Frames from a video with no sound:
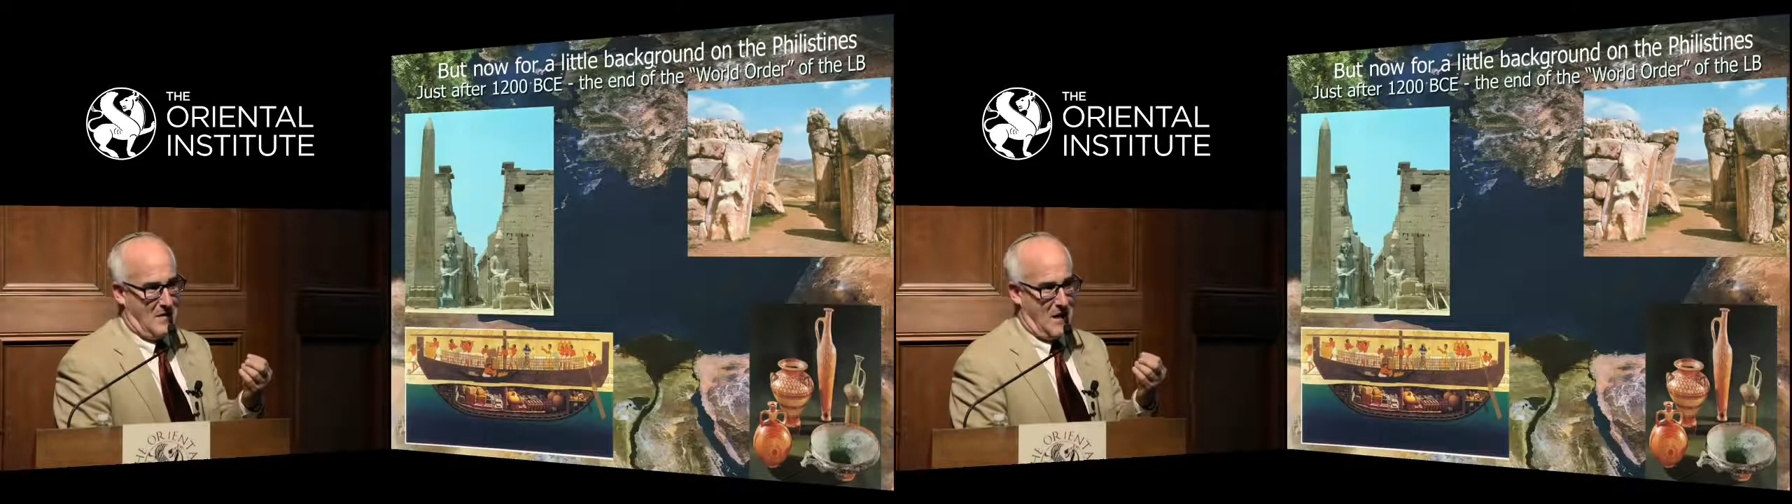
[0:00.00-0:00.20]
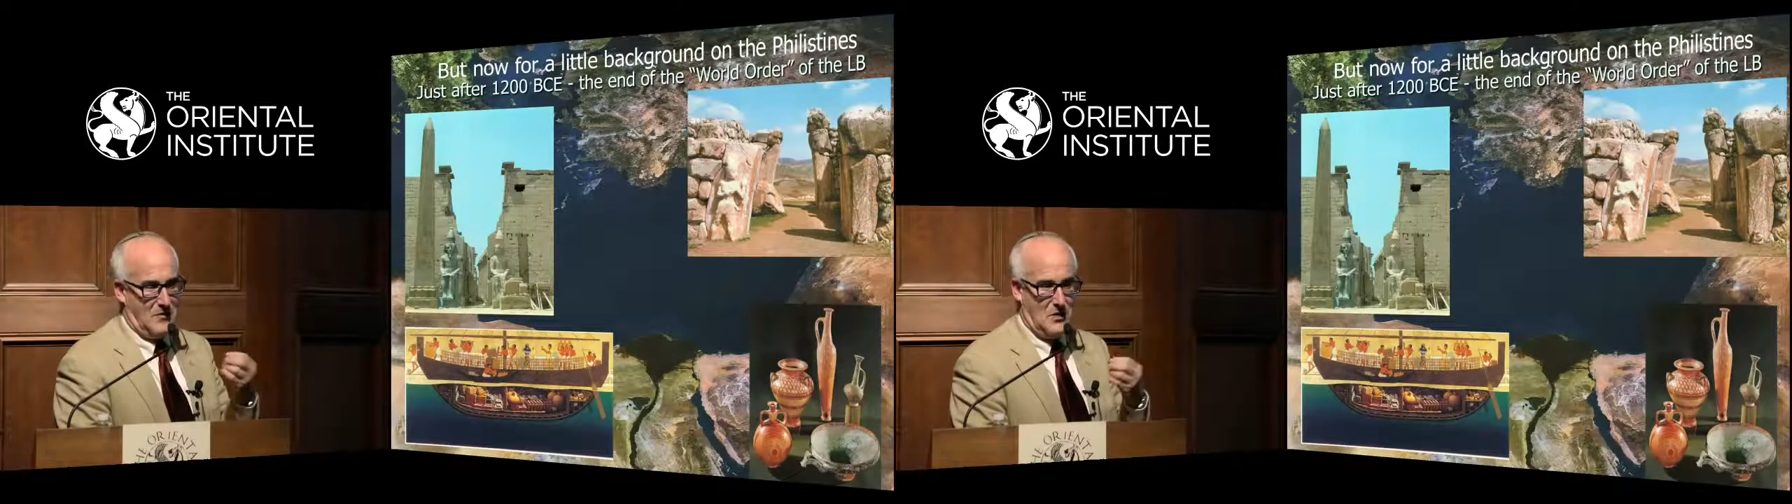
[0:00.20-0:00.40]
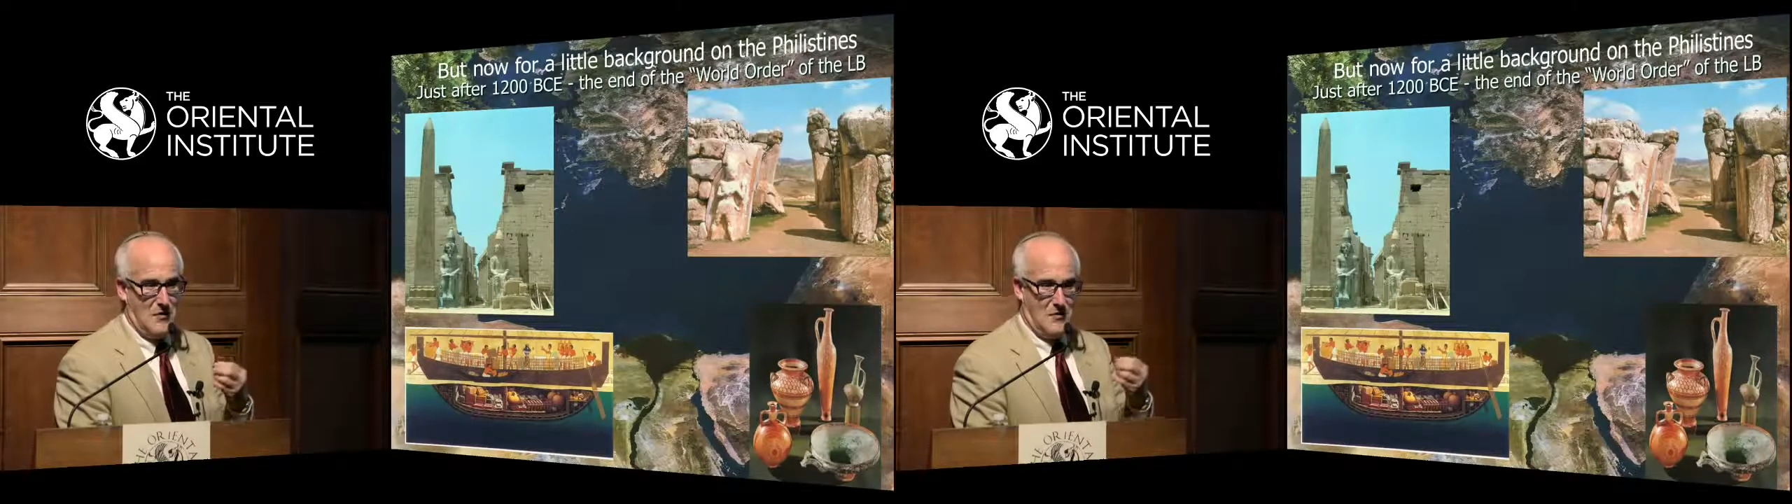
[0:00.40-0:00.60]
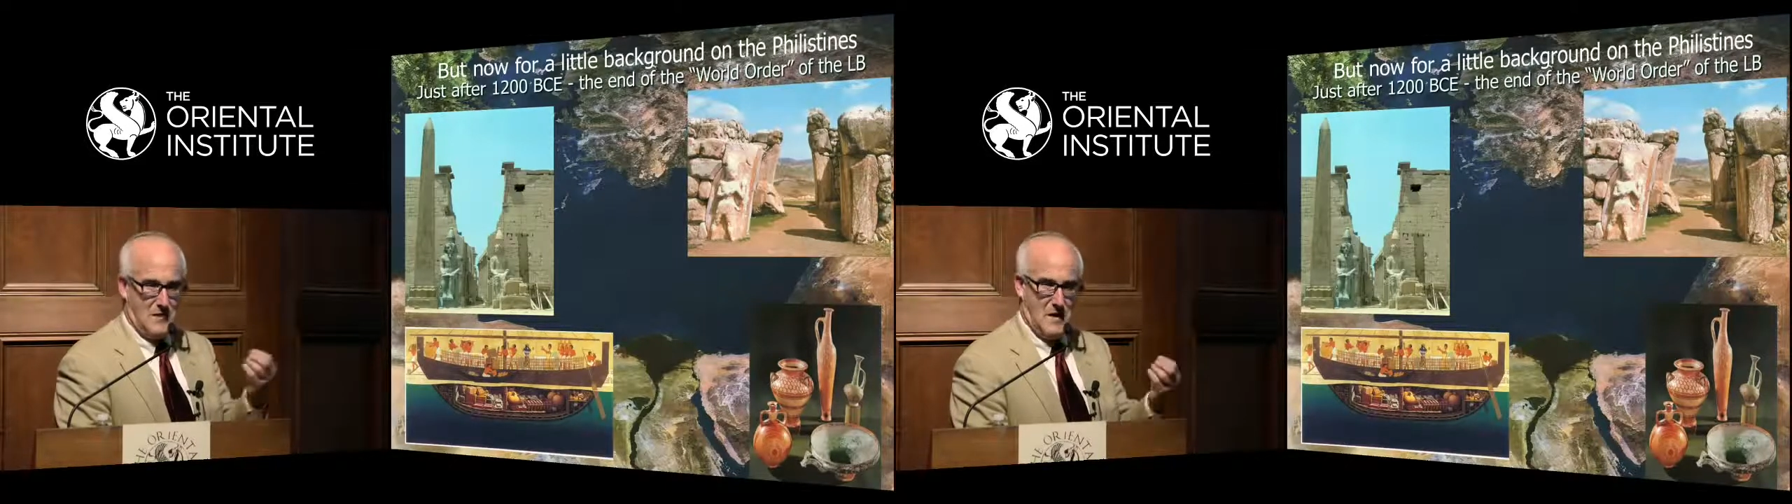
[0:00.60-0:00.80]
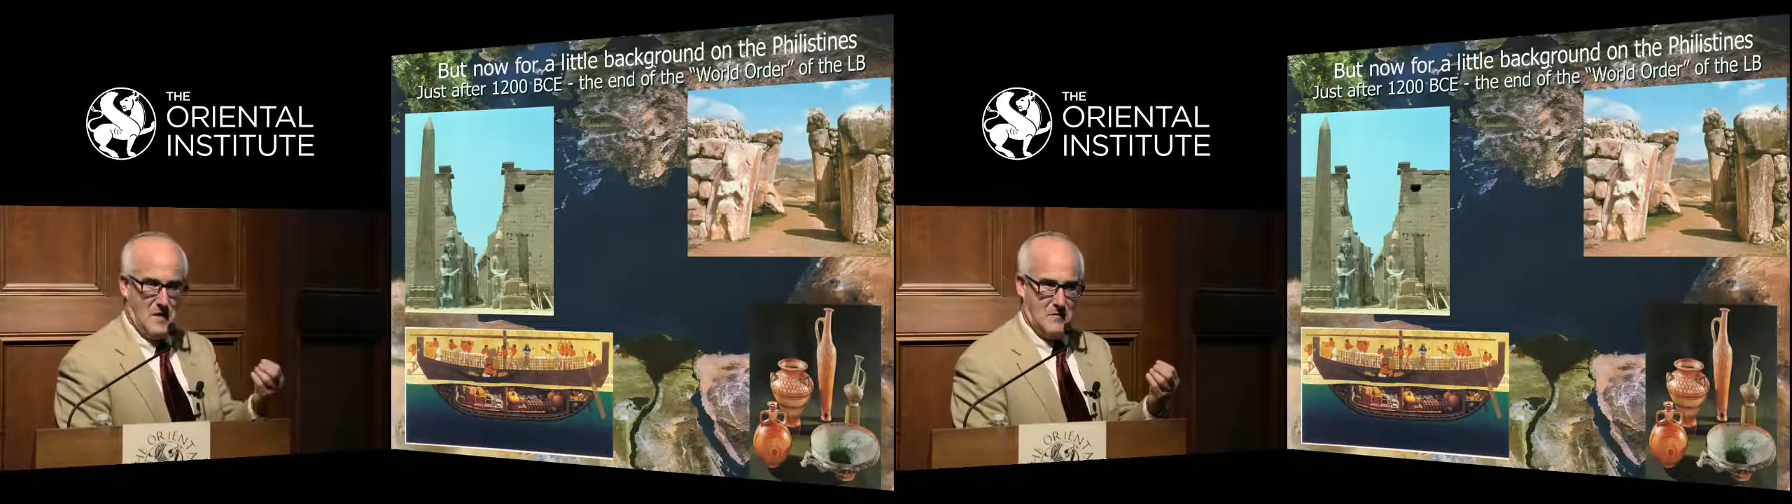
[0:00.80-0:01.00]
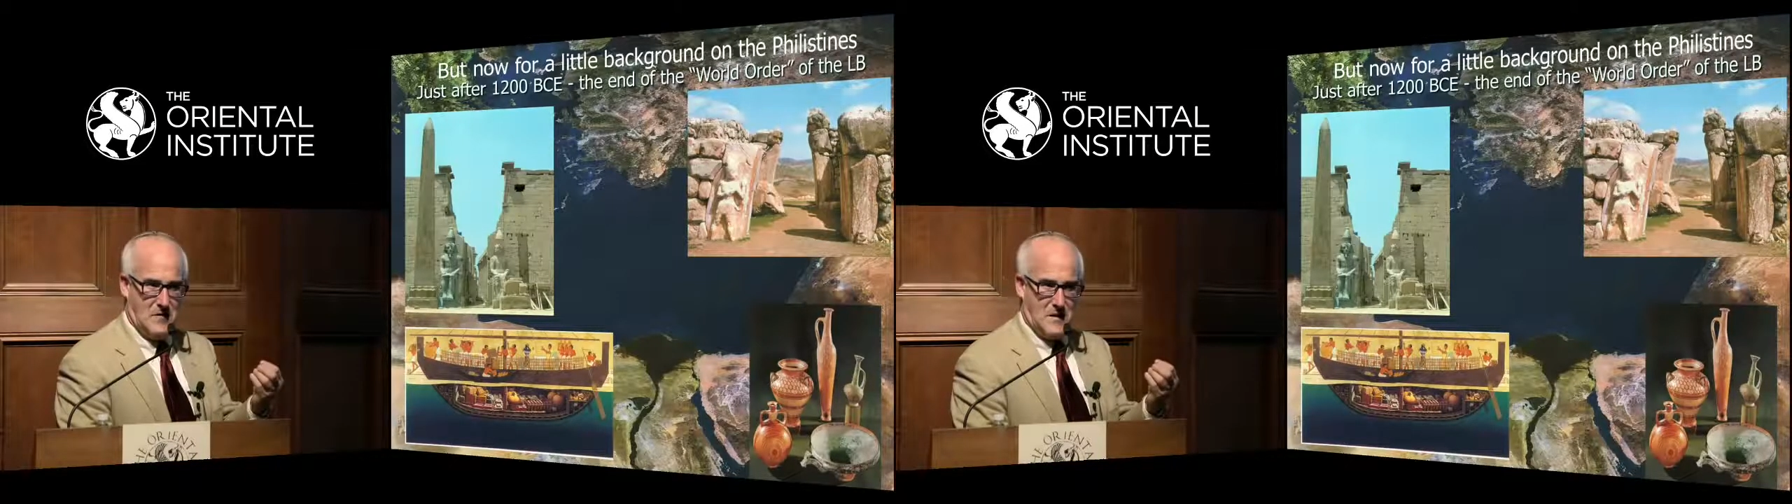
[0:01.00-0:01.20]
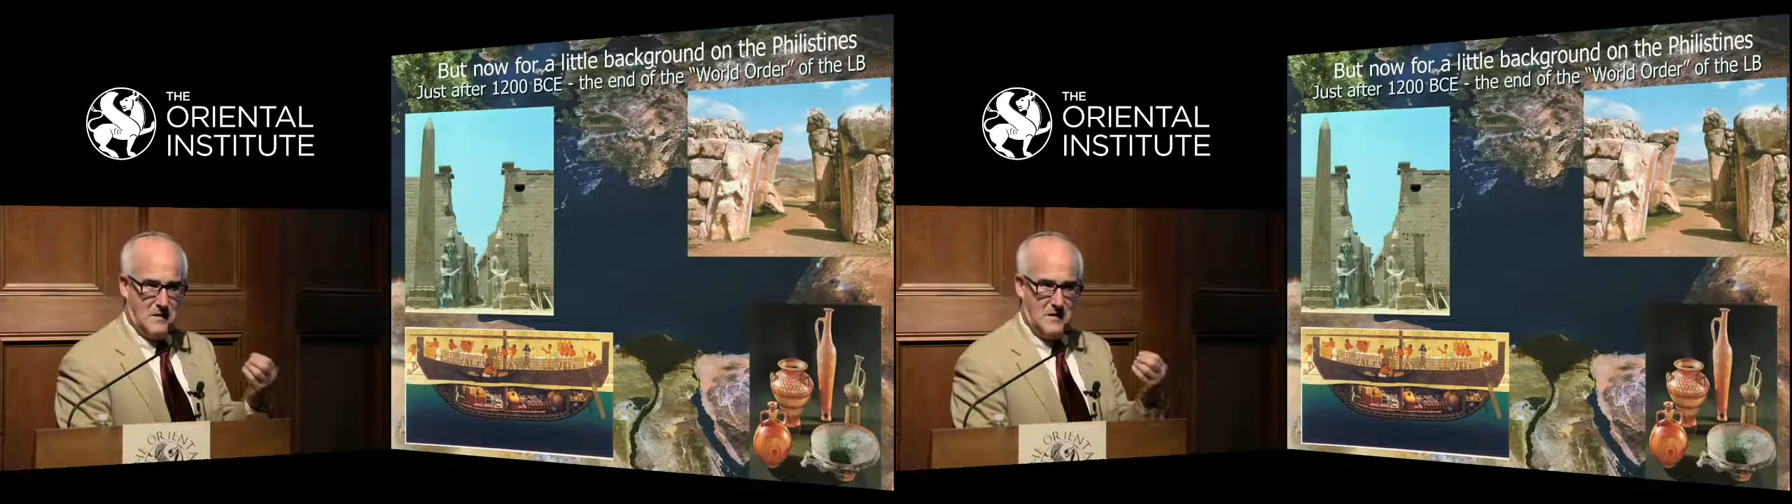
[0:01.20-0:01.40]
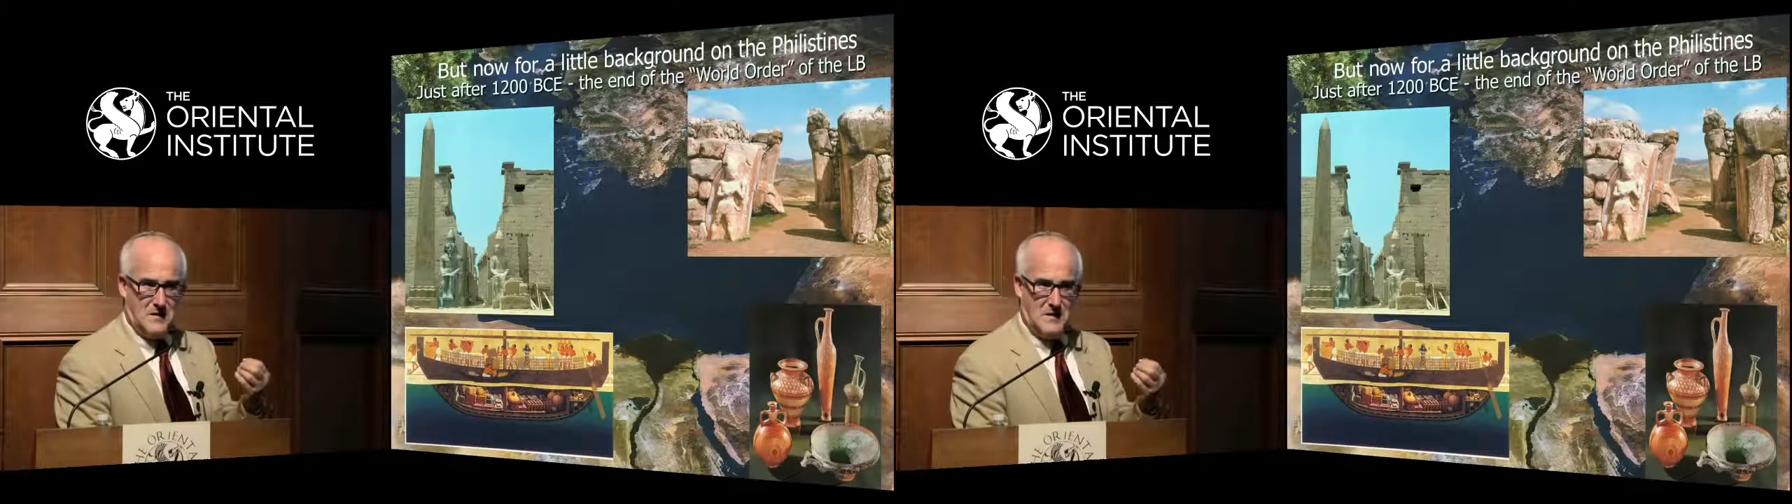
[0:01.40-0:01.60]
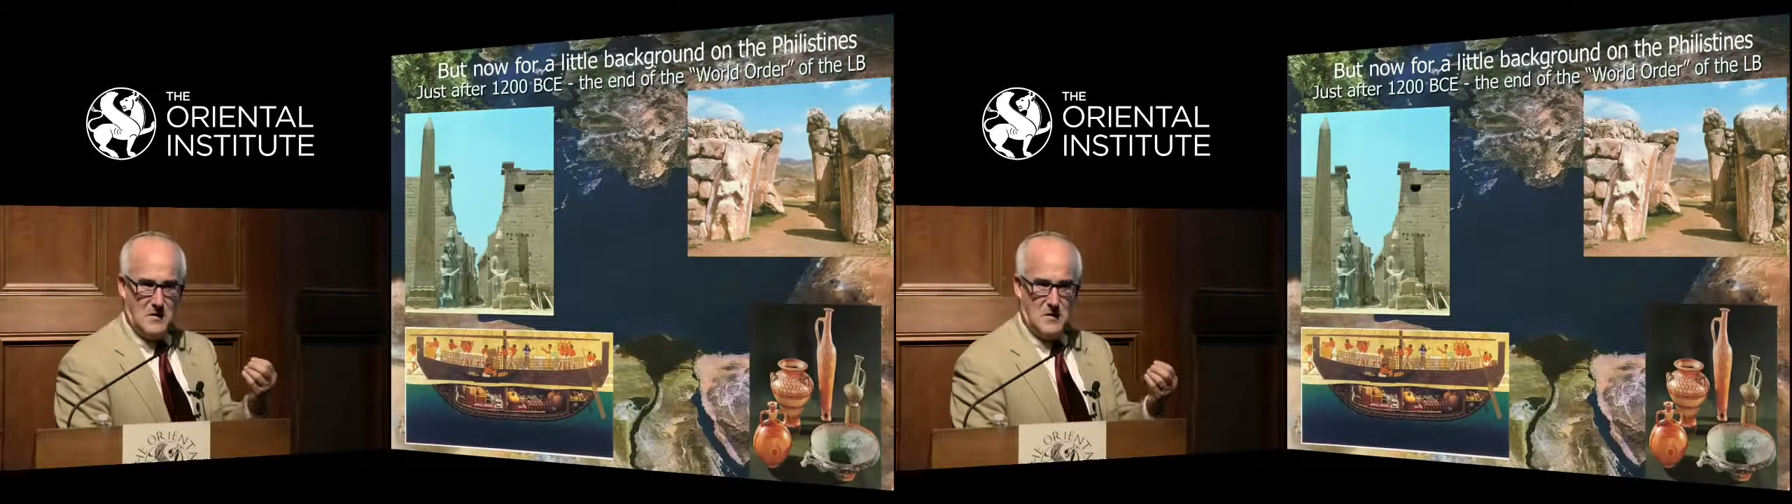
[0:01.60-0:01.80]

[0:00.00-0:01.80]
I don't know if Gil